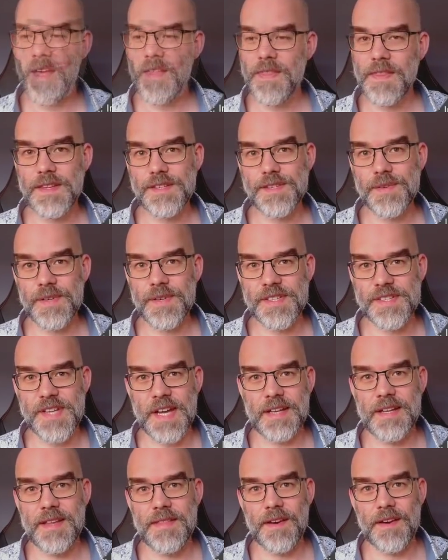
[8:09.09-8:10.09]
These are
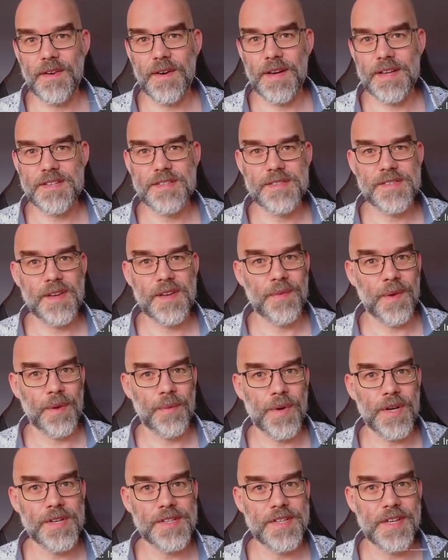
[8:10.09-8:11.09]
exactly the collections that we
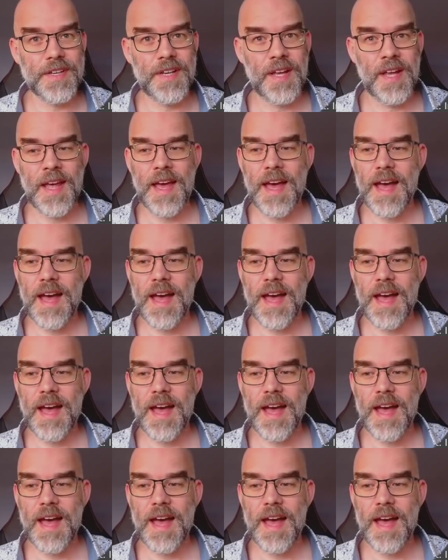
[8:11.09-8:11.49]
wanted,